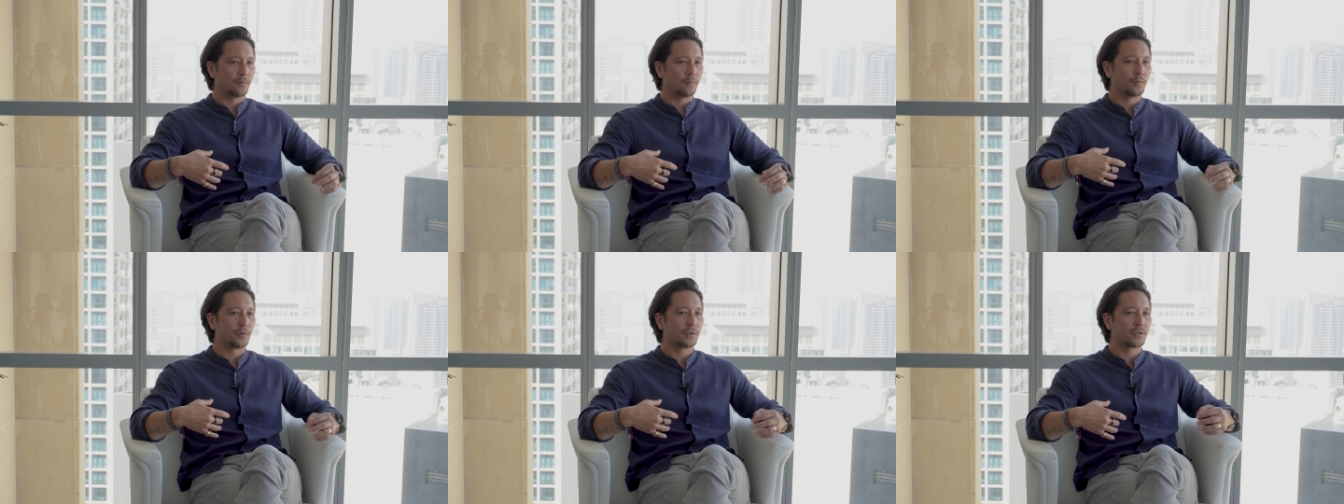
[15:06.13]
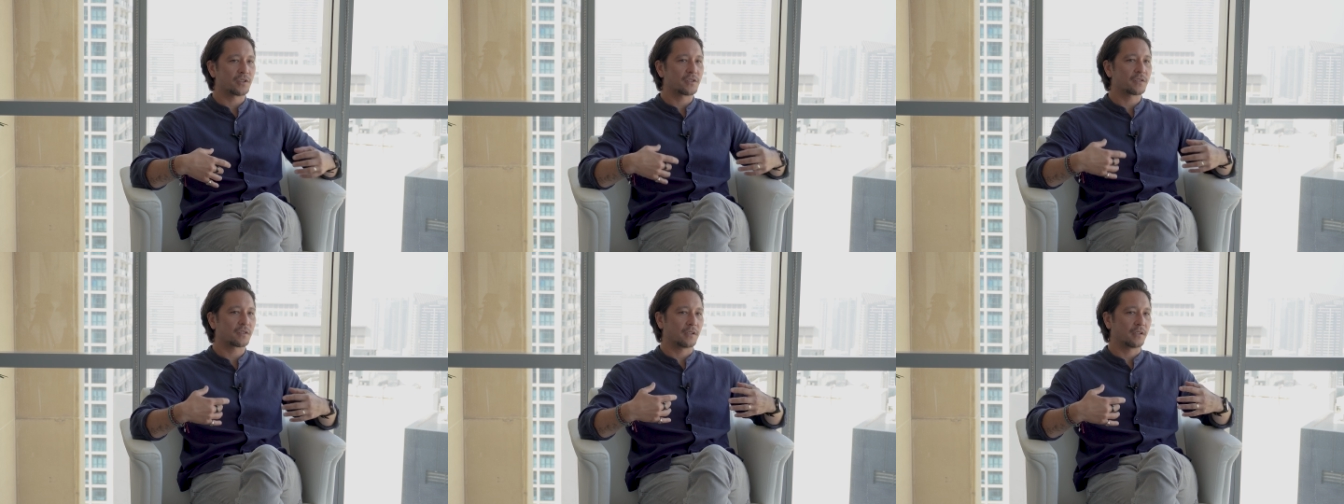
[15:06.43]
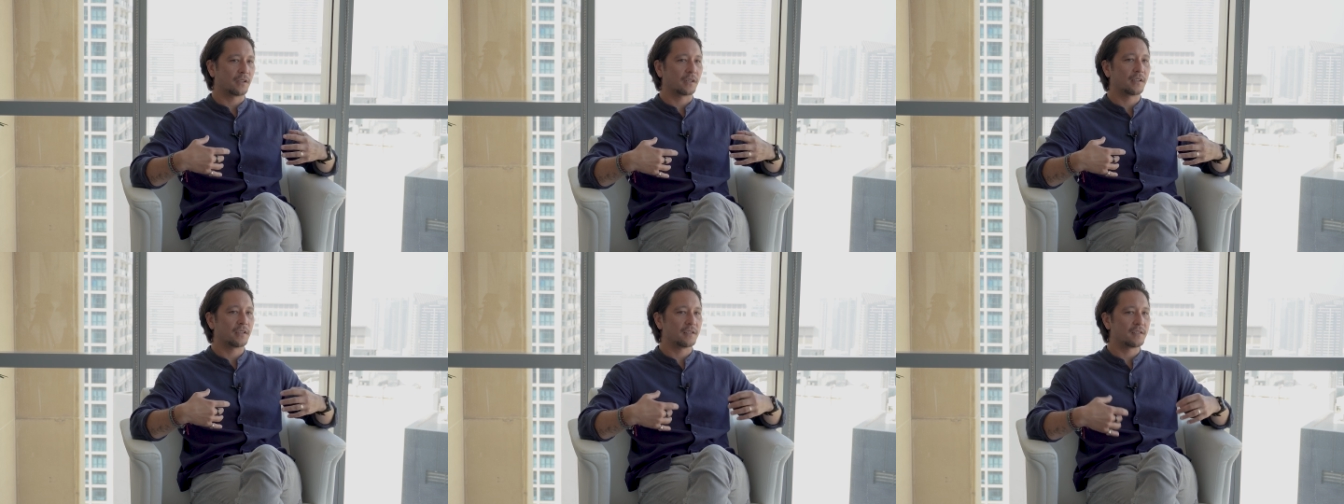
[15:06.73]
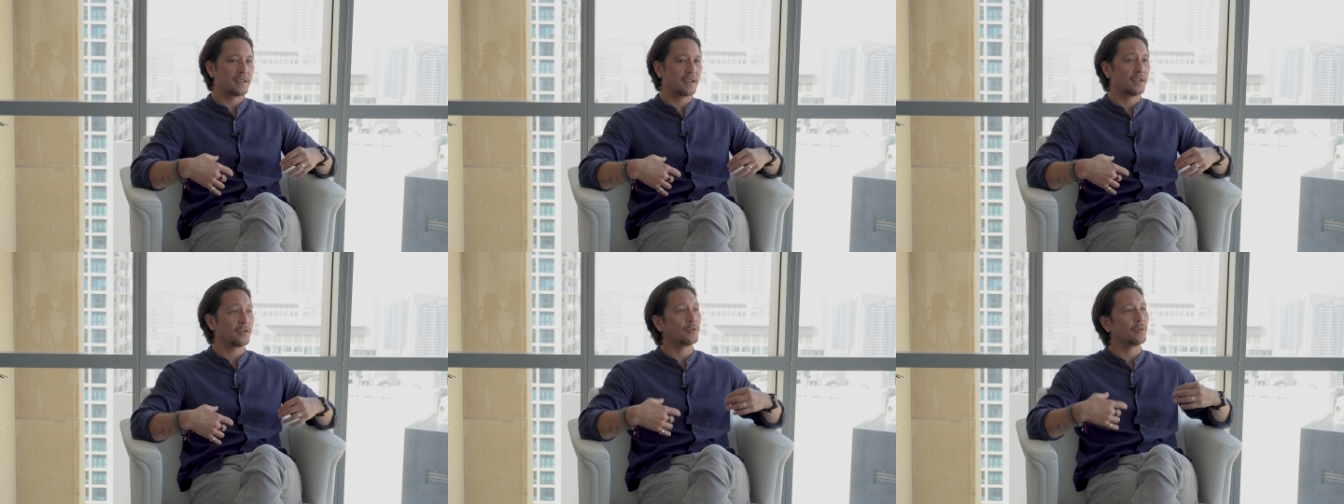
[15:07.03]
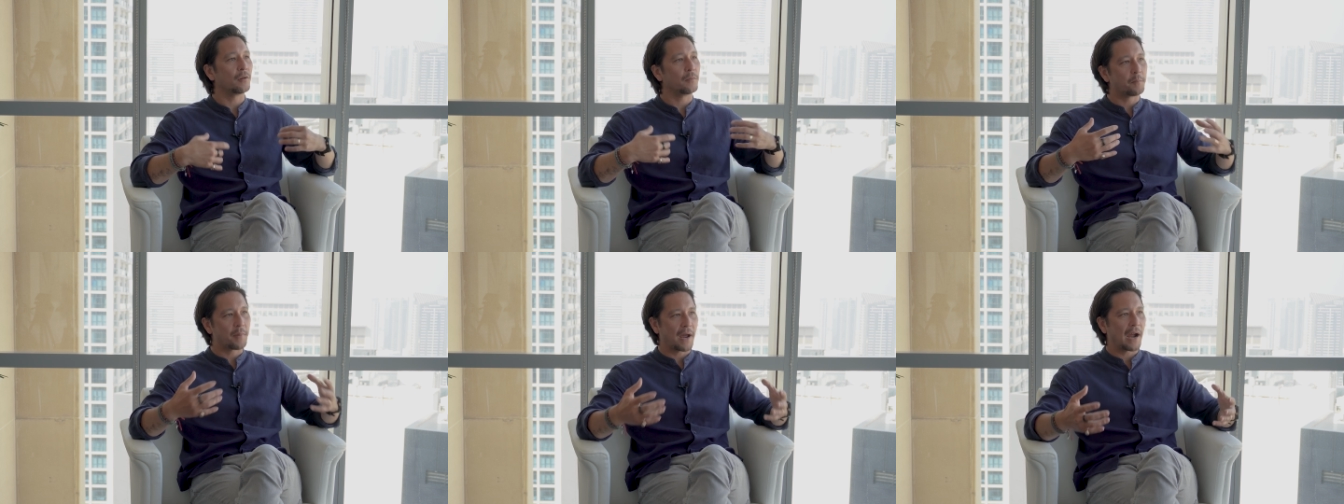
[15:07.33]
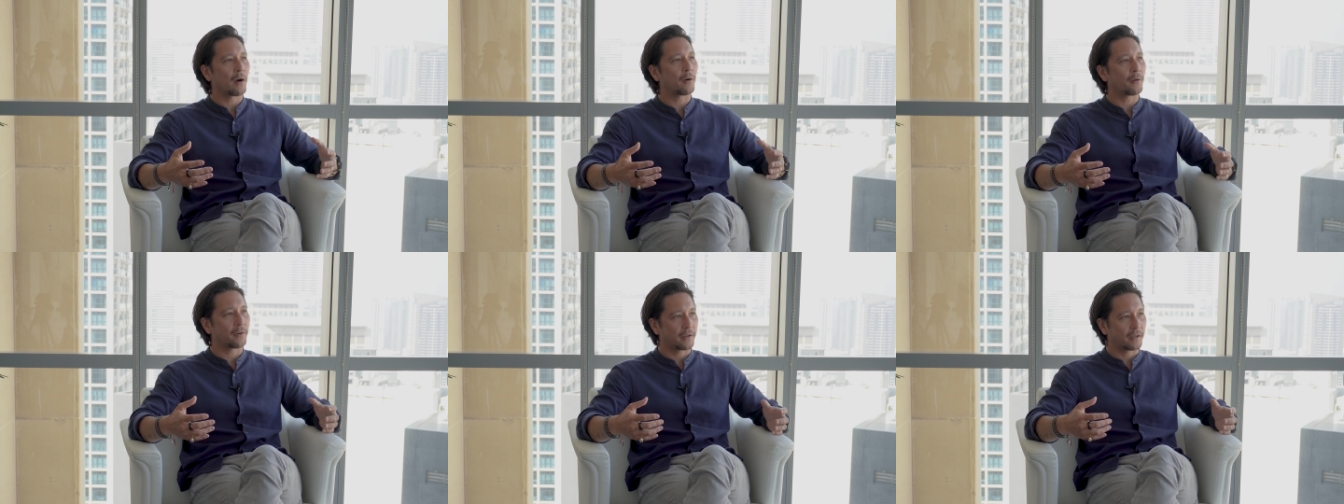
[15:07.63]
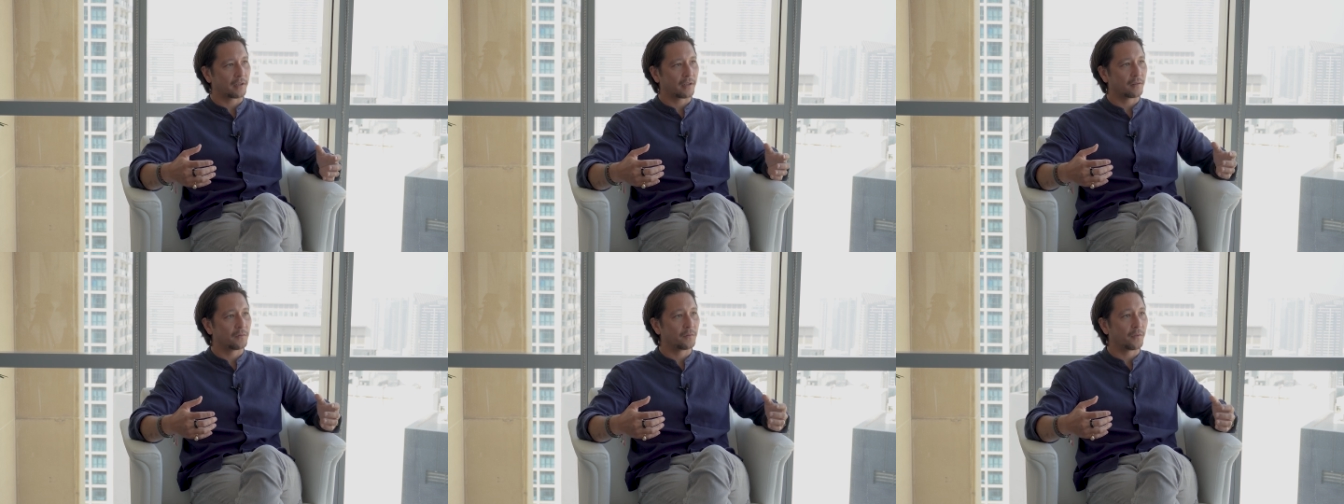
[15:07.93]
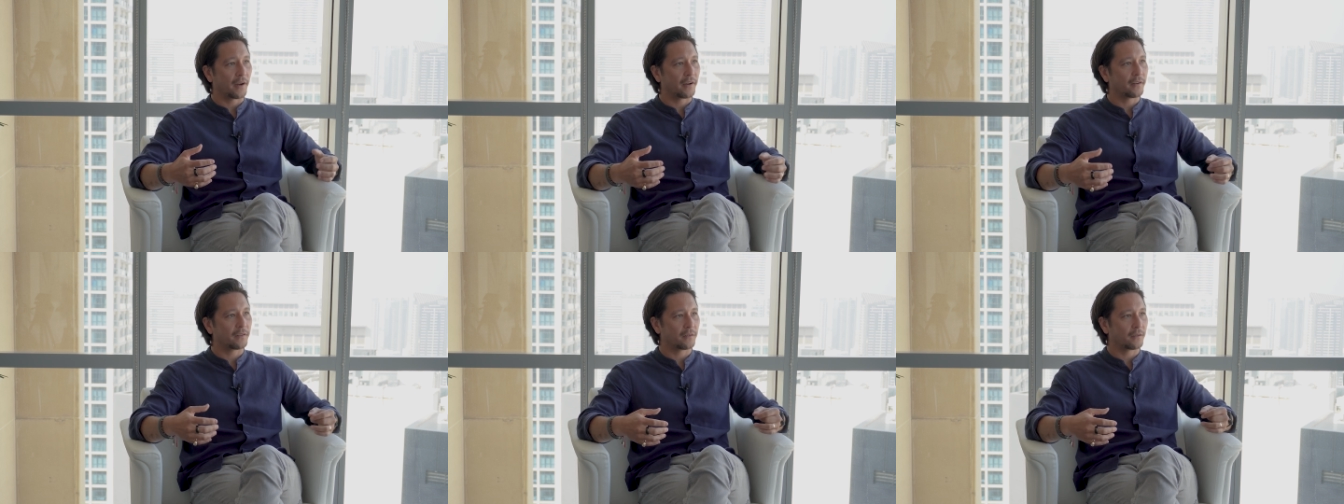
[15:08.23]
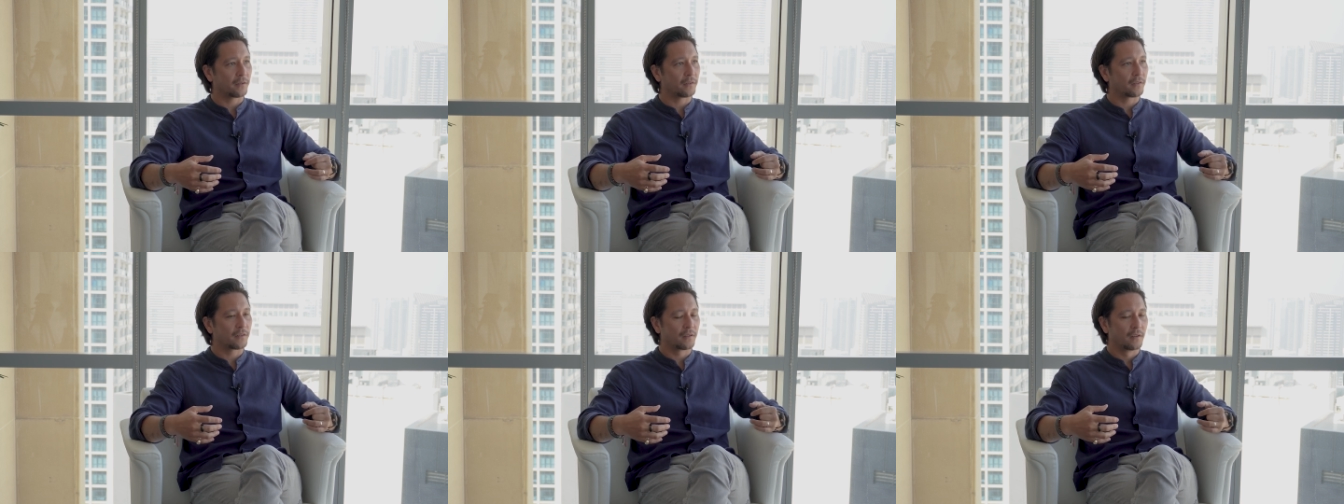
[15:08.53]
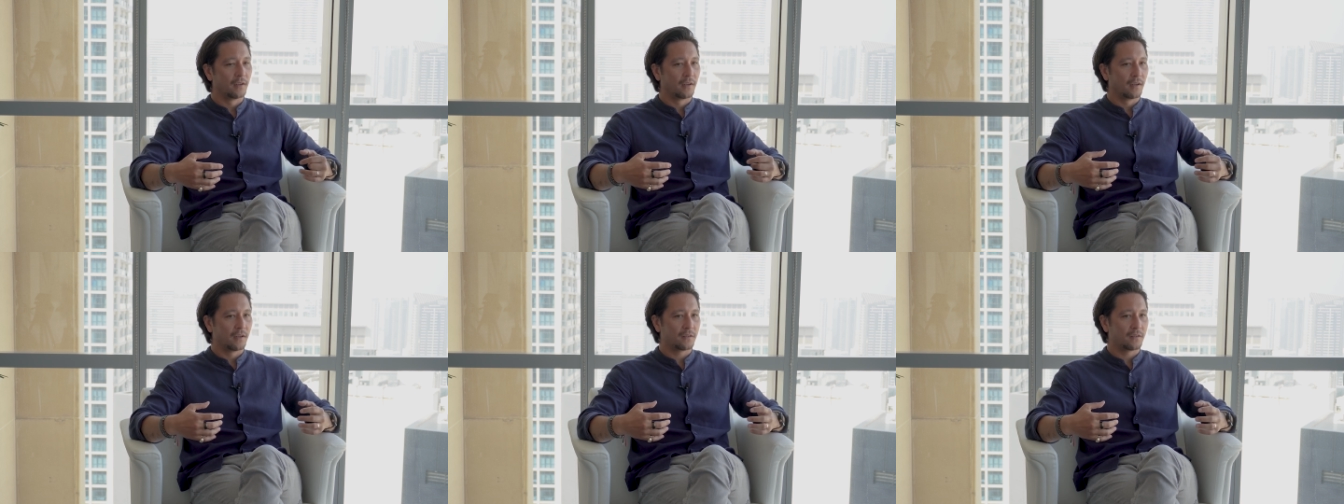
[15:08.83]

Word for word: we're just going to continue empowering advisors